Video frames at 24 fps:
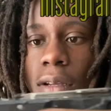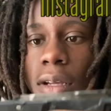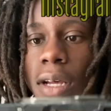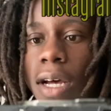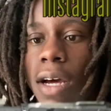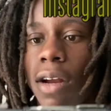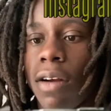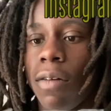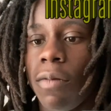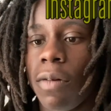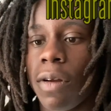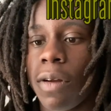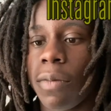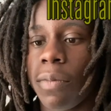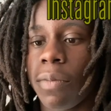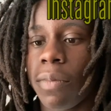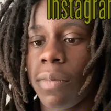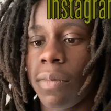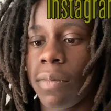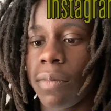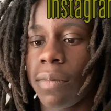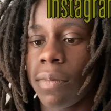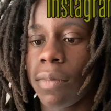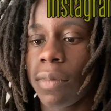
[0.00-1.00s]
I don't want to.
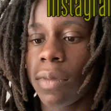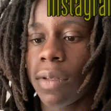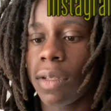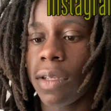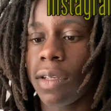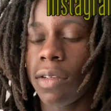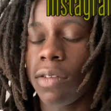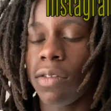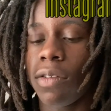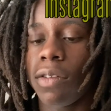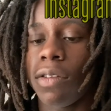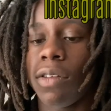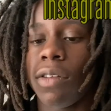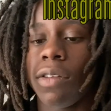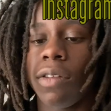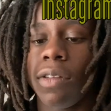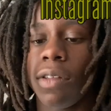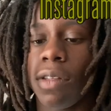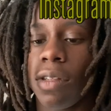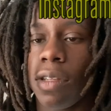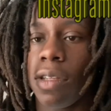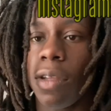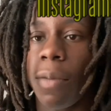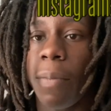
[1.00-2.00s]
It's on
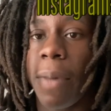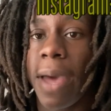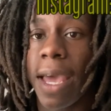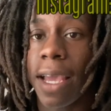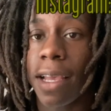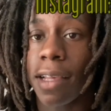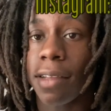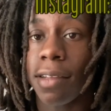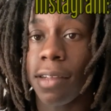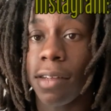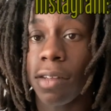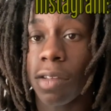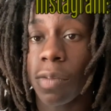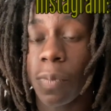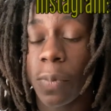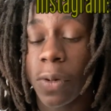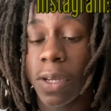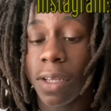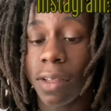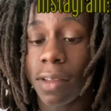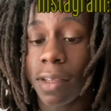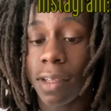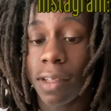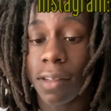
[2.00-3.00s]
the back is under
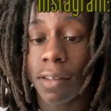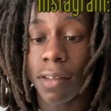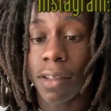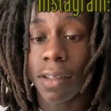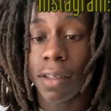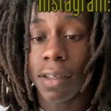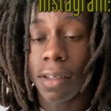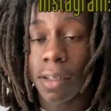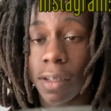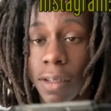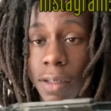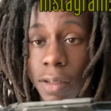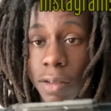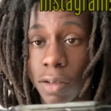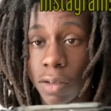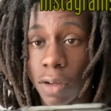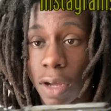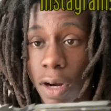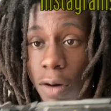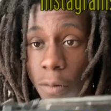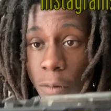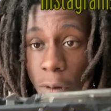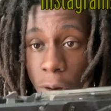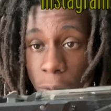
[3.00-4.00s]
spring tension, so I
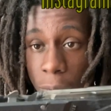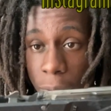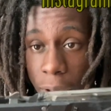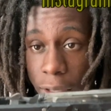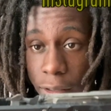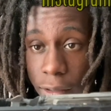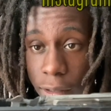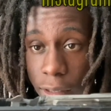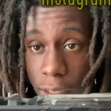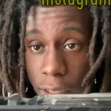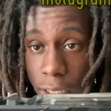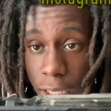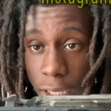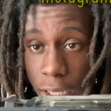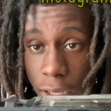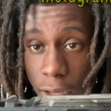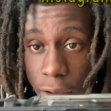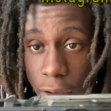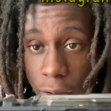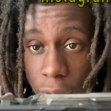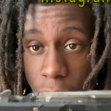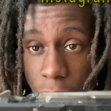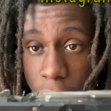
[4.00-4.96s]
don't want to mess anything up.